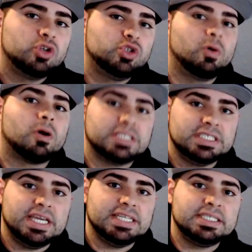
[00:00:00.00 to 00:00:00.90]
to our
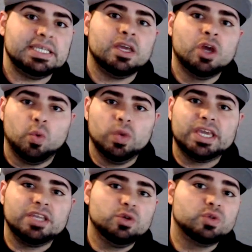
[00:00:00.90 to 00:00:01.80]
CAC. We
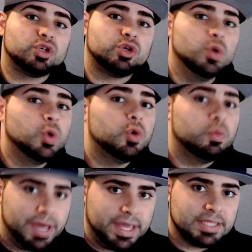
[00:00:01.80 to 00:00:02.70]
can use
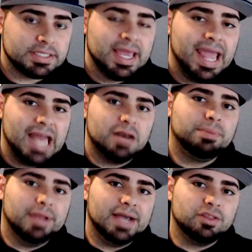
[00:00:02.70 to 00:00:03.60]
QQ bangs and
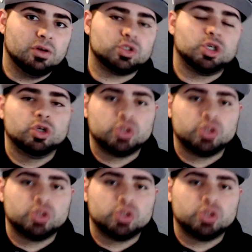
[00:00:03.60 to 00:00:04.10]
apply those